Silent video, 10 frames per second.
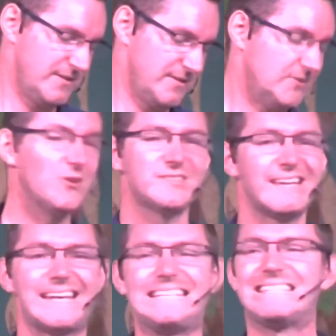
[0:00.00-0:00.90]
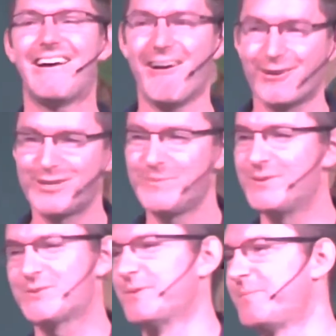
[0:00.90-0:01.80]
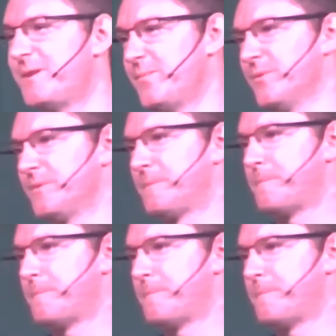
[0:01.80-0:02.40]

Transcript: Not to get into arguments with people,